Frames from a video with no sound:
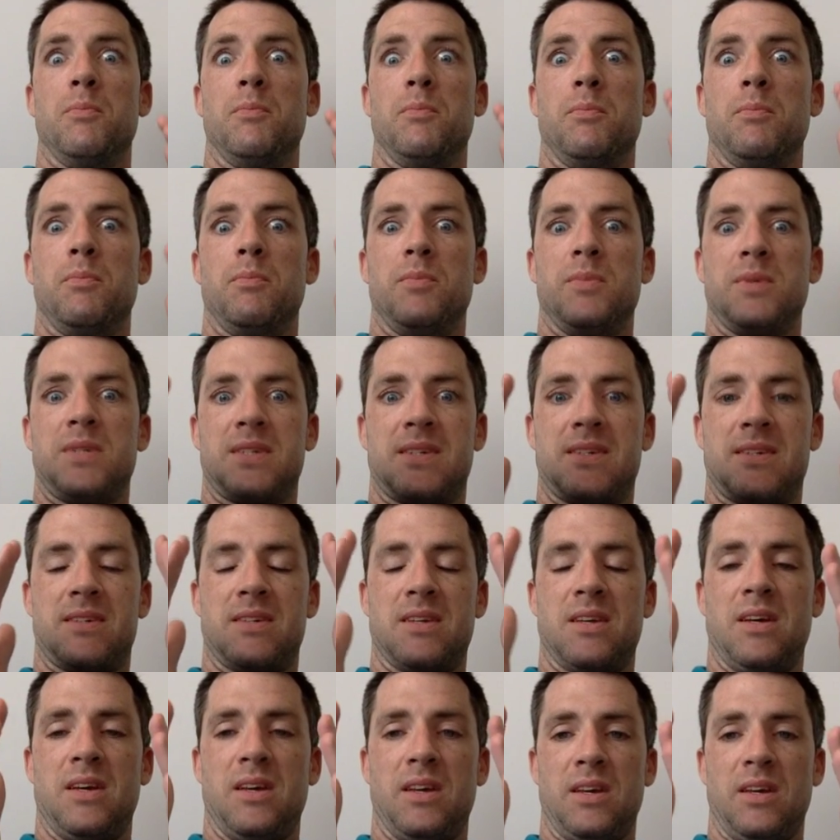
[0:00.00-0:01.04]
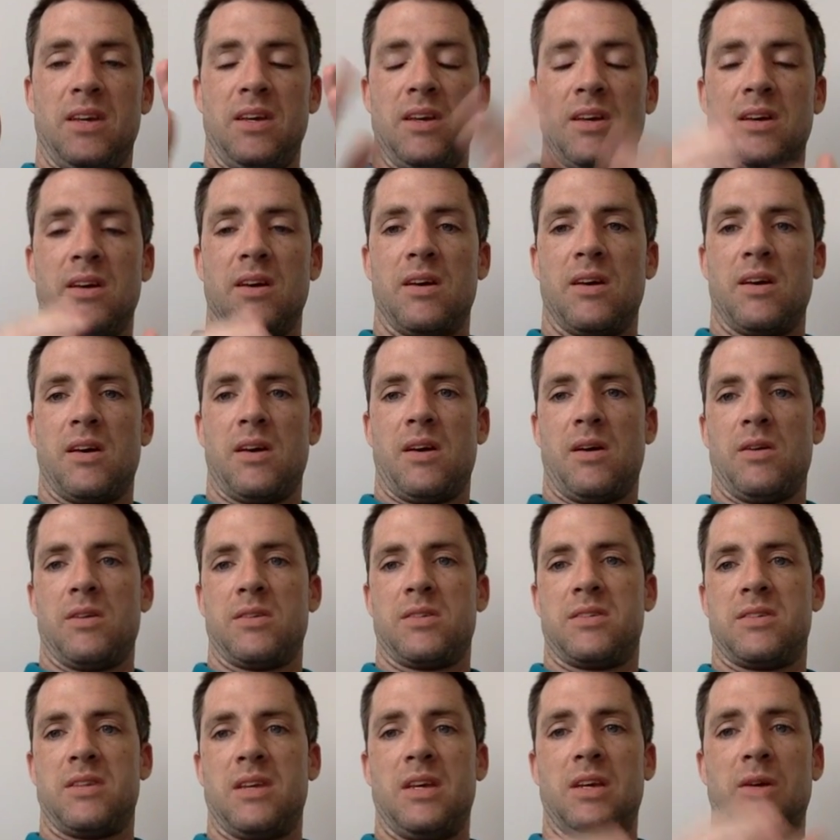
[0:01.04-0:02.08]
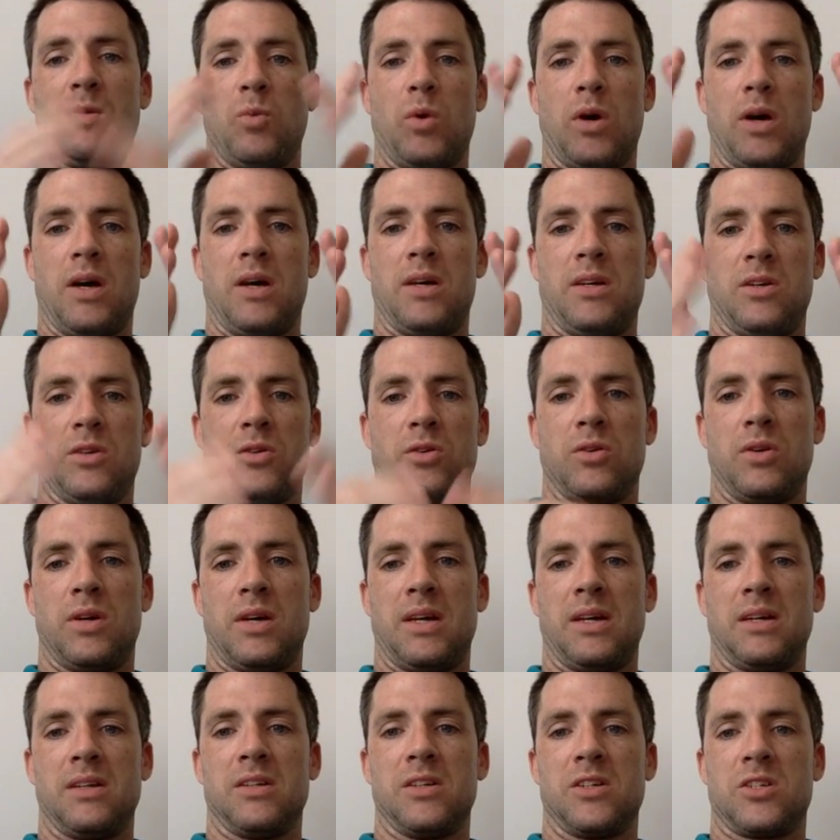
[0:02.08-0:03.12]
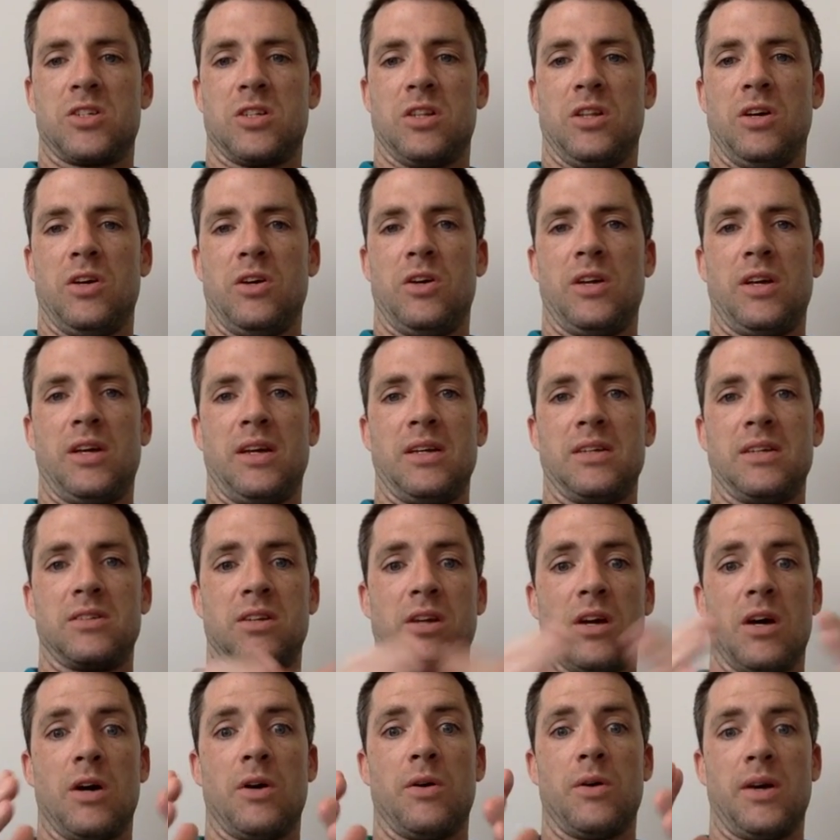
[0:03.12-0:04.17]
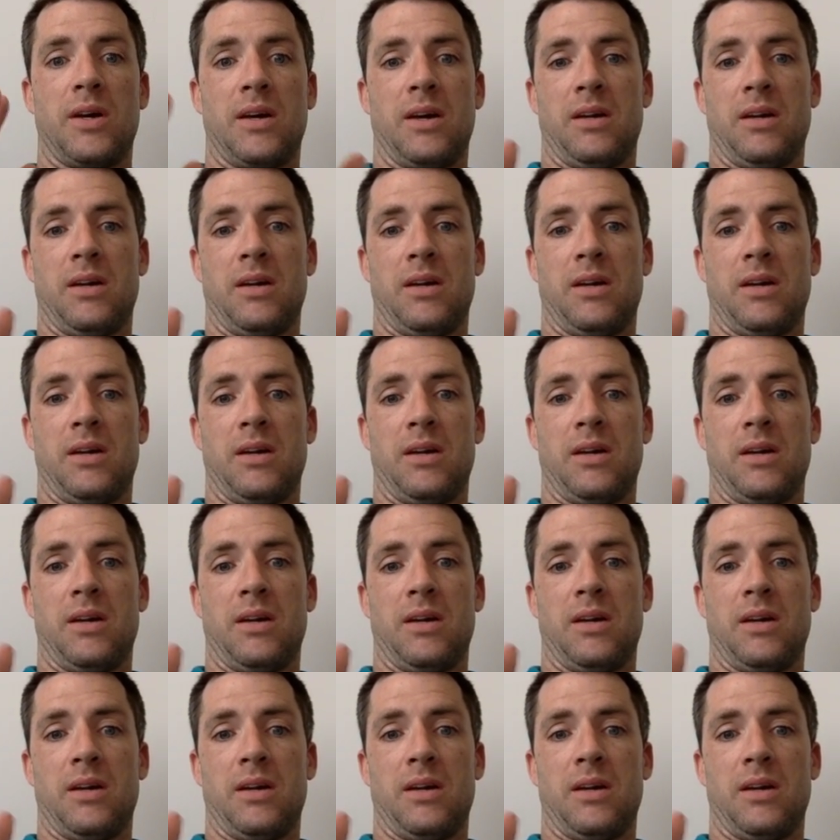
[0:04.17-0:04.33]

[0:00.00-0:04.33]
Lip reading: see where your English learning is going,